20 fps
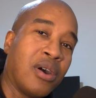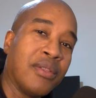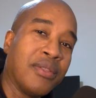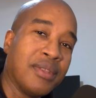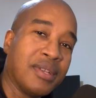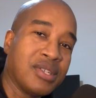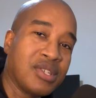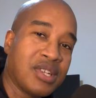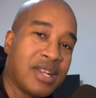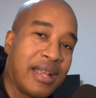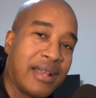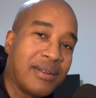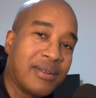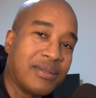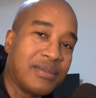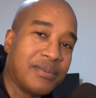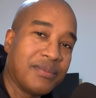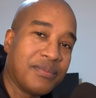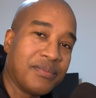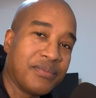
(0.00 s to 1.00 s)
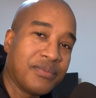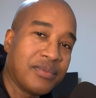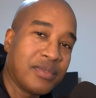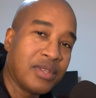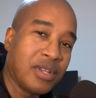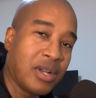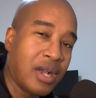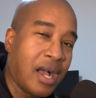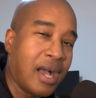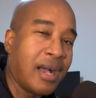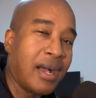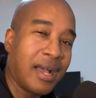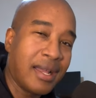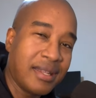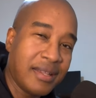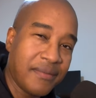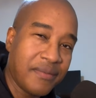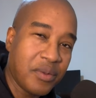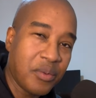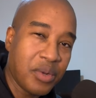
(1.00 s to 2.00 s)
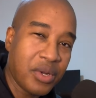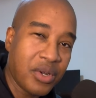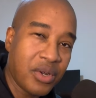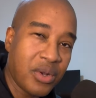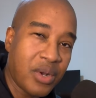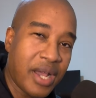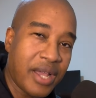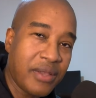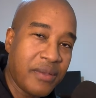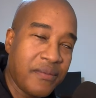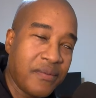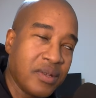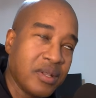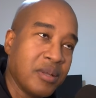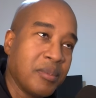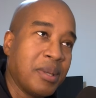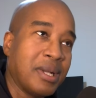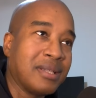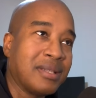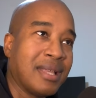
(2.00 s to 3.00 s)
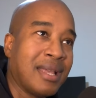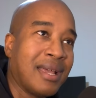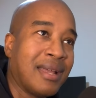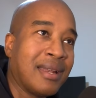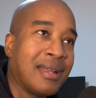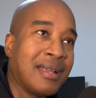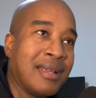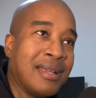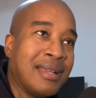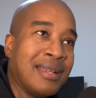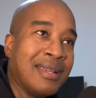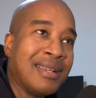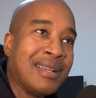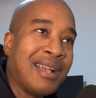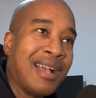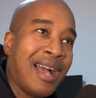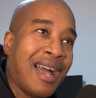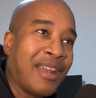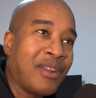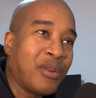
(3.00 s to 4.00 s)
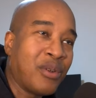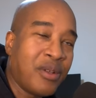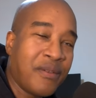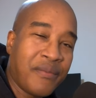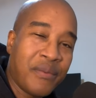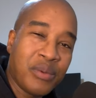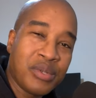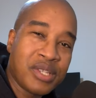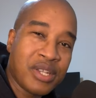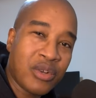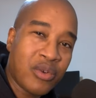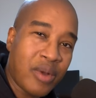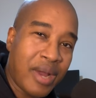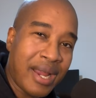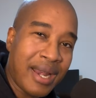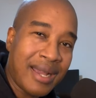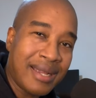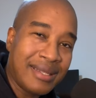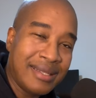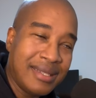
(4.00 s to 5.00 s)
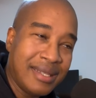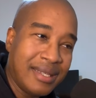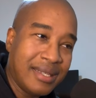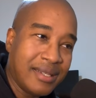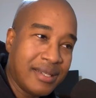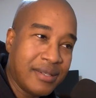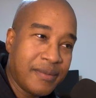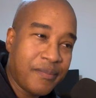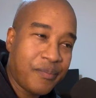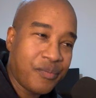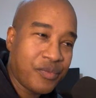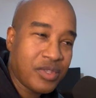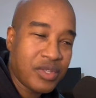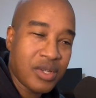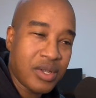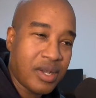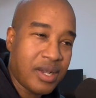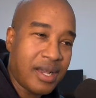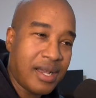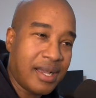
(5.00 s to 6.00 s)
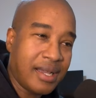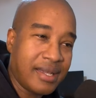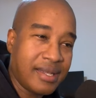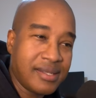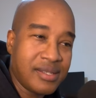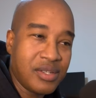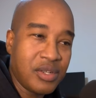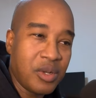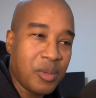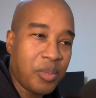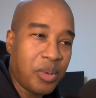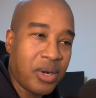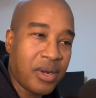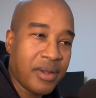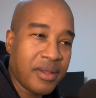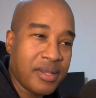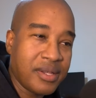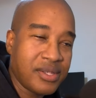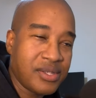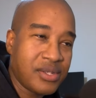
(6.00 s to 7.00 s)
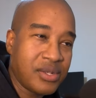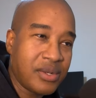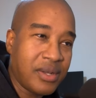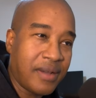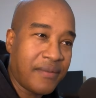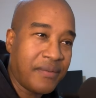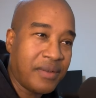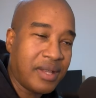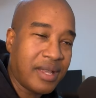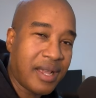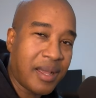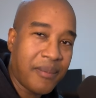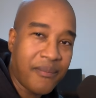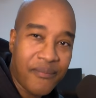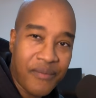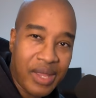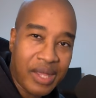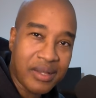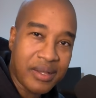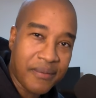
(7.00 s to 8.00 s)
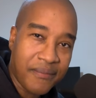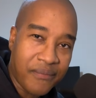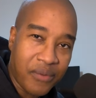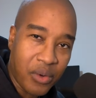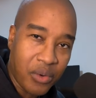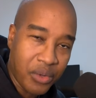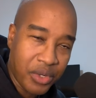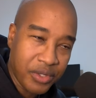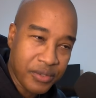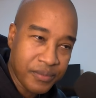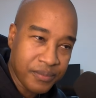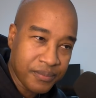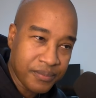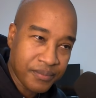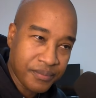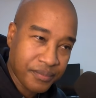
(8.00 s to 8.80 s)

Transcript: on this channel you know, I, I definitely want to know how you feel about that. I don't know if it was a great idea. So I guess, you know, part of this too, I feel like I'm failing forward.